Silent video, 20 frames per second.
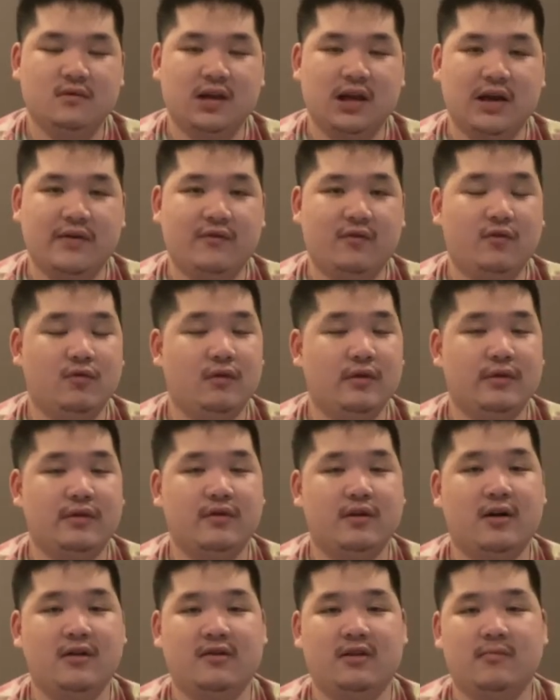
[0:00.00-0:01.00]
I've always
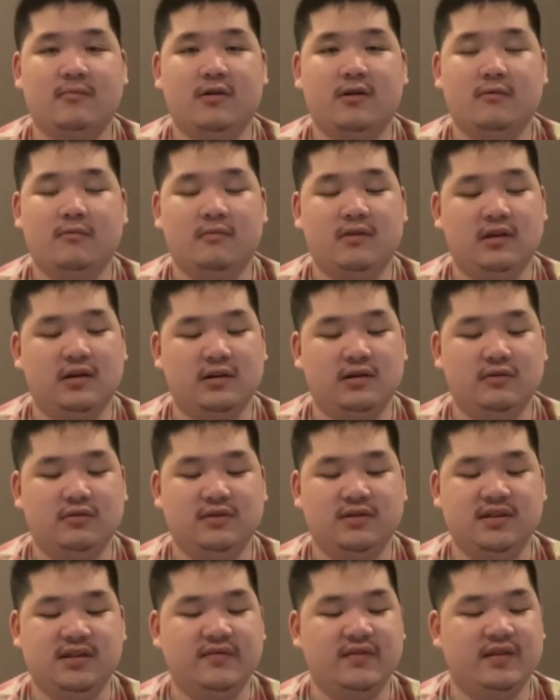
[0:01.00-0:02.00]
talked about
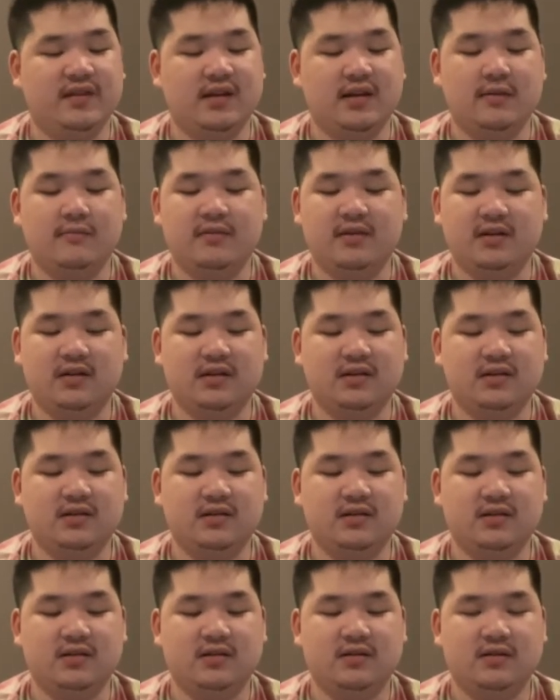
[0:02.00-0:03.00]
inclusivity
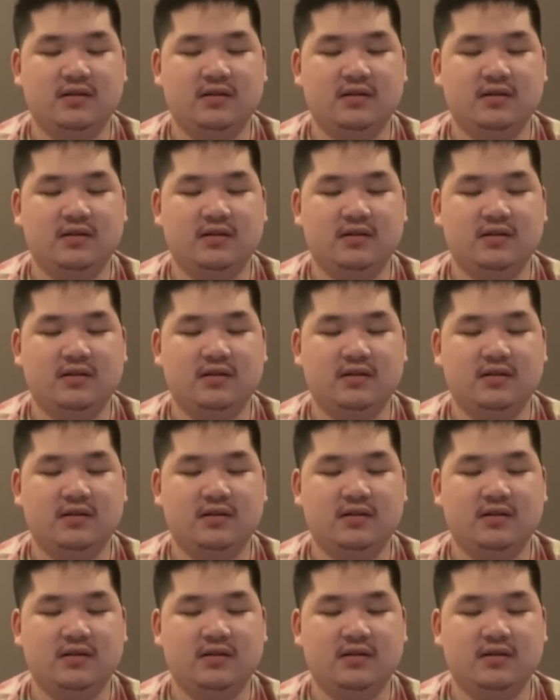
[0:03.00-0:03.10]
because